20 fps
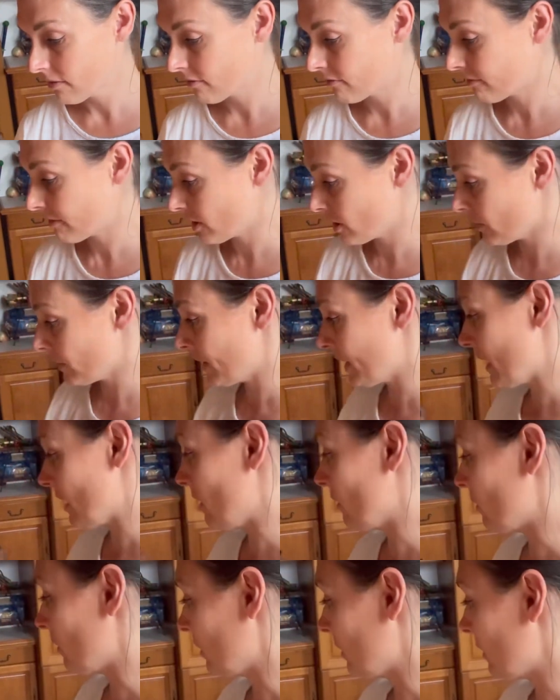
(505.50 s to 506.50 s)
figuring
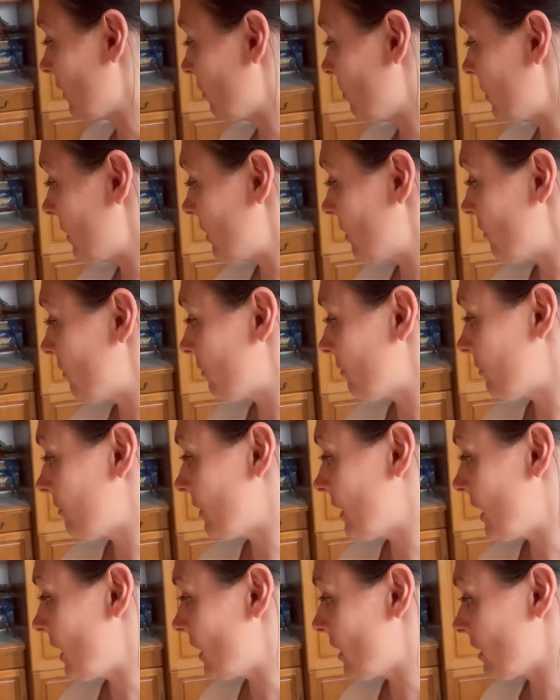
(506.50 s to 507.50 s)
out a little bit of
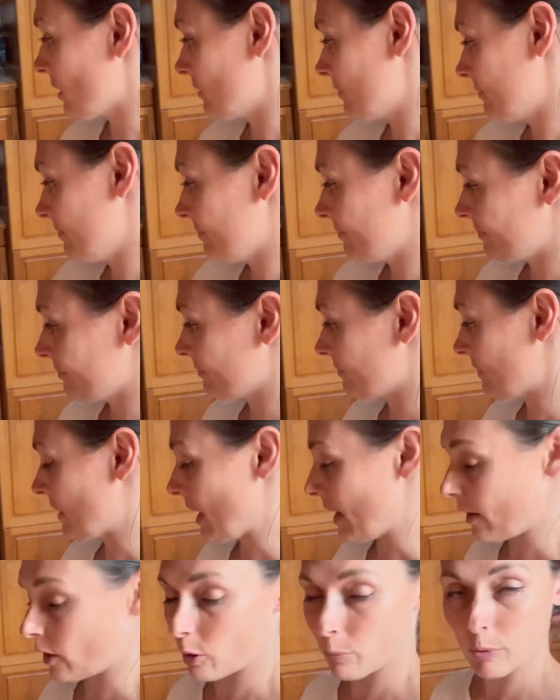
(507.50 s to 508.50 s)
like
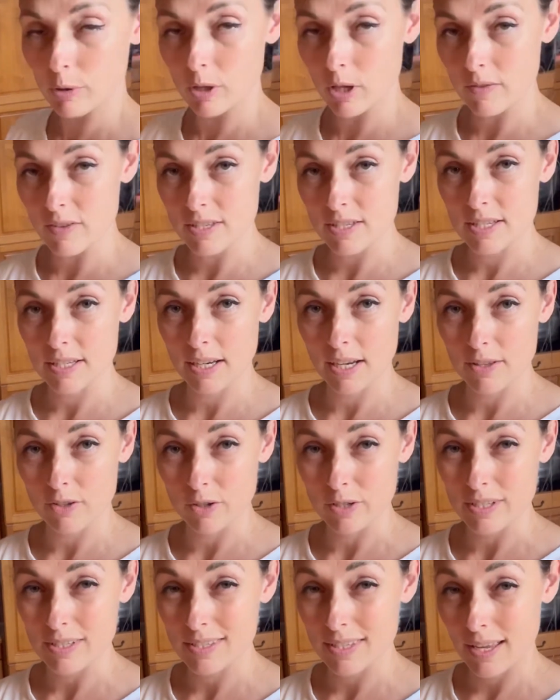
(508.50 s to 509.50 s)
how to put all this together
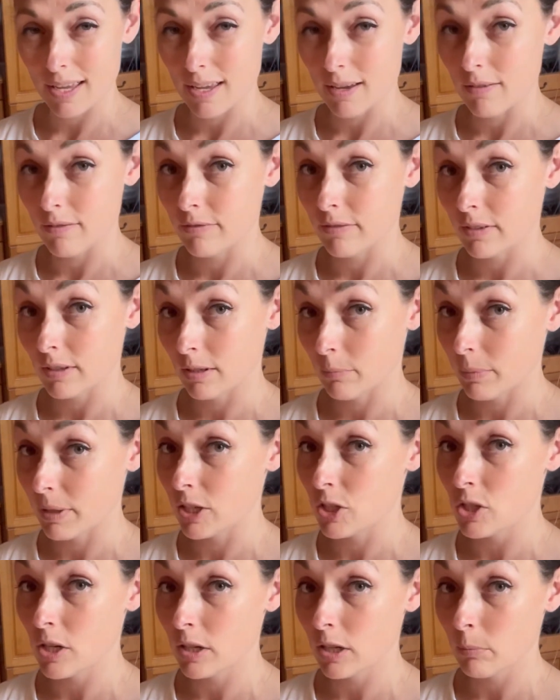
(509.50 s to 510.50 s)
to save a
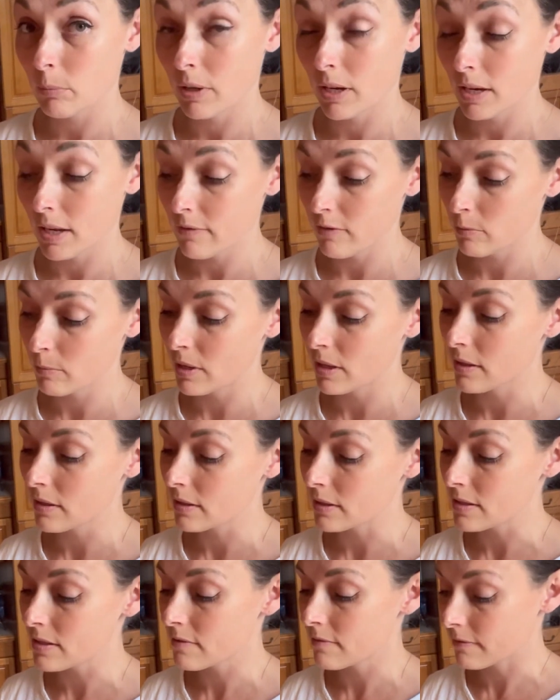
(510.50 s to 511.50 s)
big chunk of money every month?
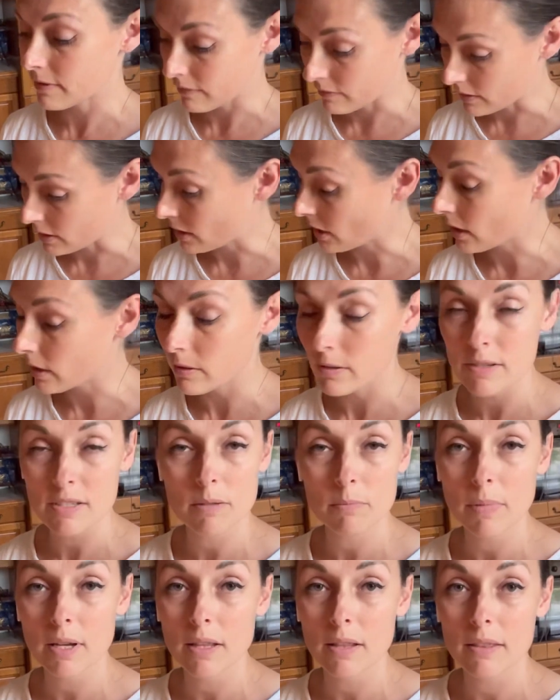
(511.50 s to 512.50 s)
Because $50
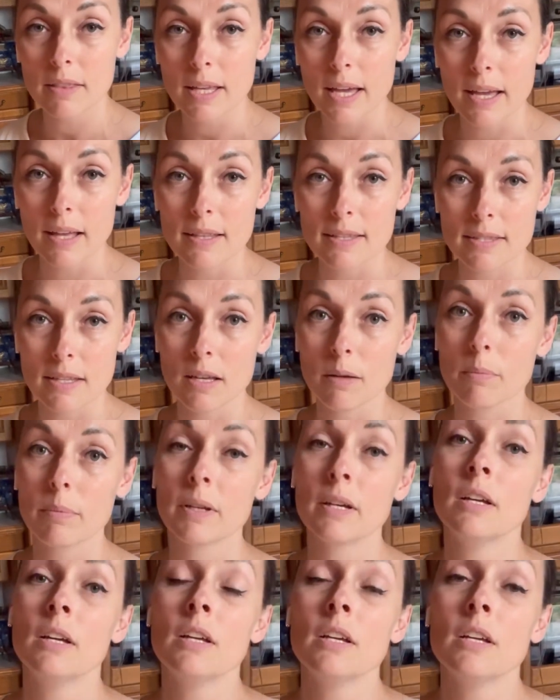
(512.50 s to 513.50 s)
a month adds up
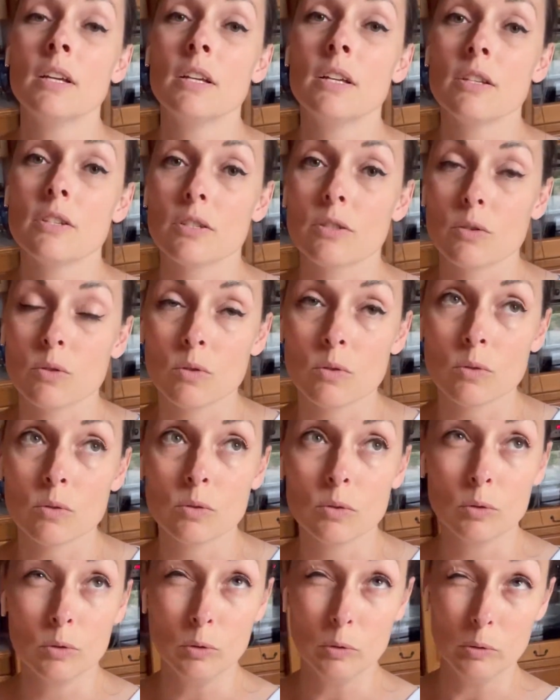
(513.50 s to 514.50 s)

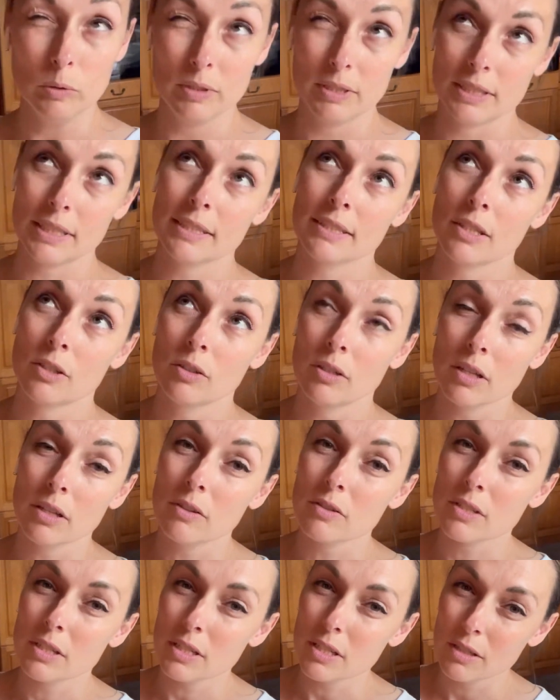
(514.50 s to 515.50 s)
to
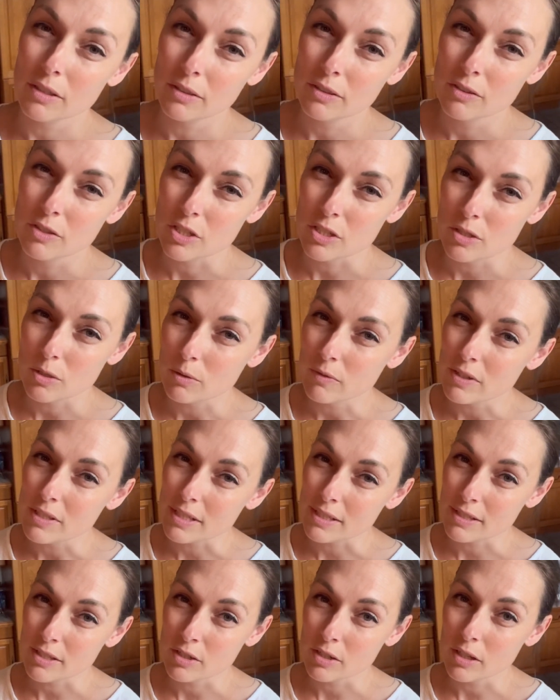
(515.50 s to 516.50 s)
$600 a year, just over
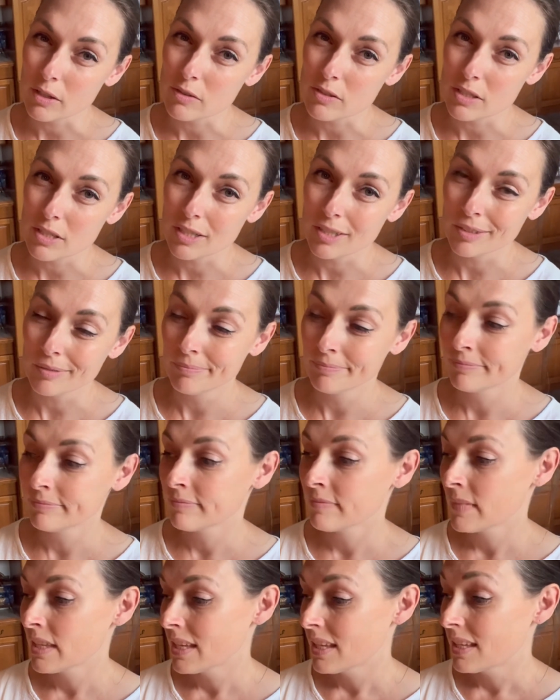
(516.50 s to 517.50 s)
$600 a year.
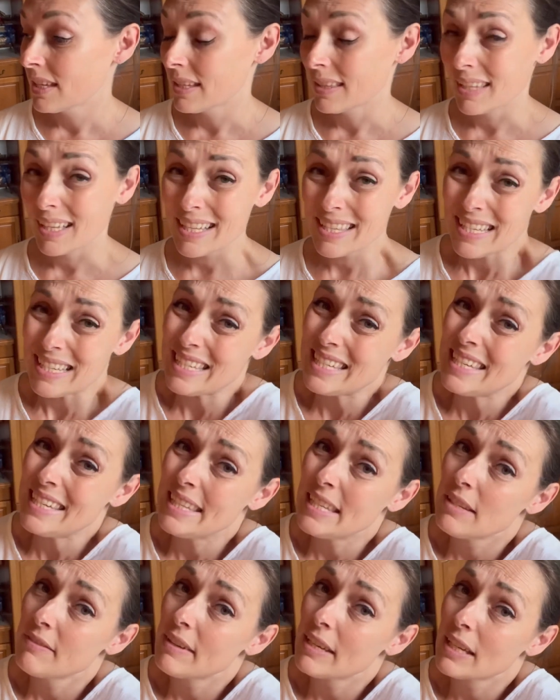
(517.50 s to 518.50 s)
That's a
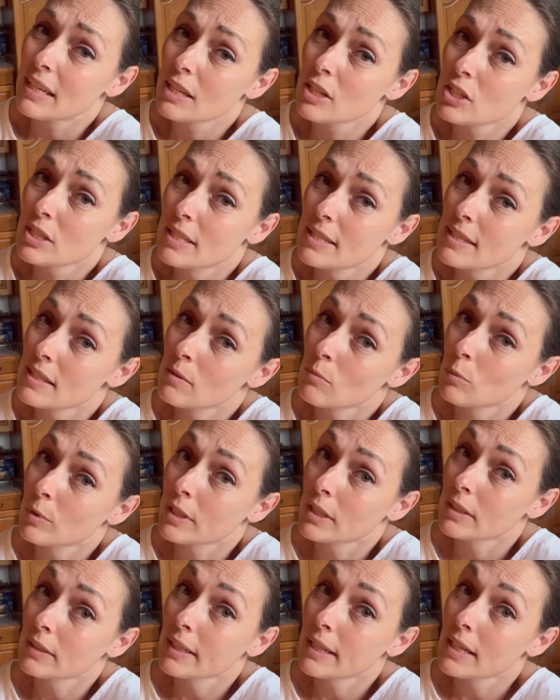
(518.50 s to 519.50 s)
teeny vacation
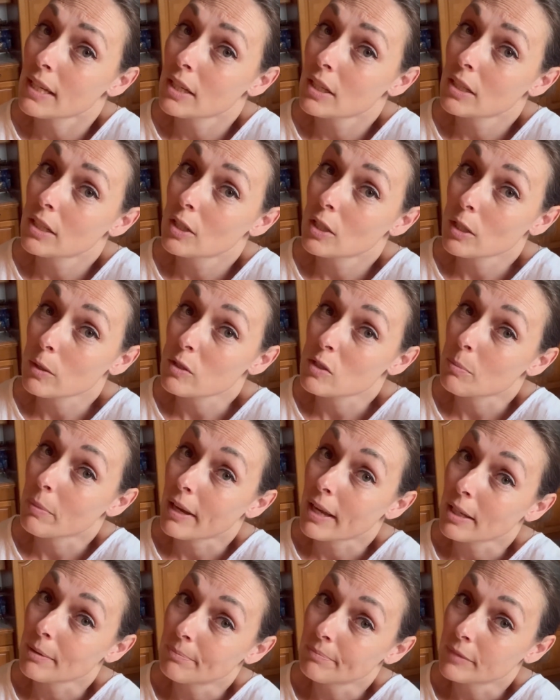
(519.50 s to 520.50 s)
somewhere like close
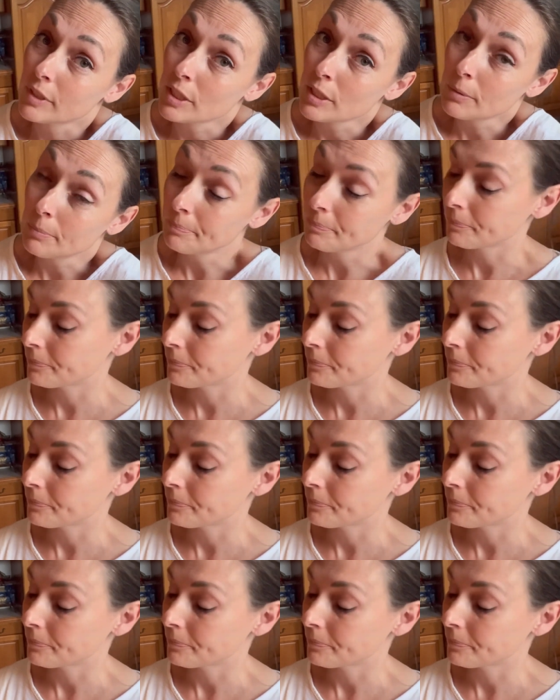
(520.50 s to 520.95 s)
by, you know?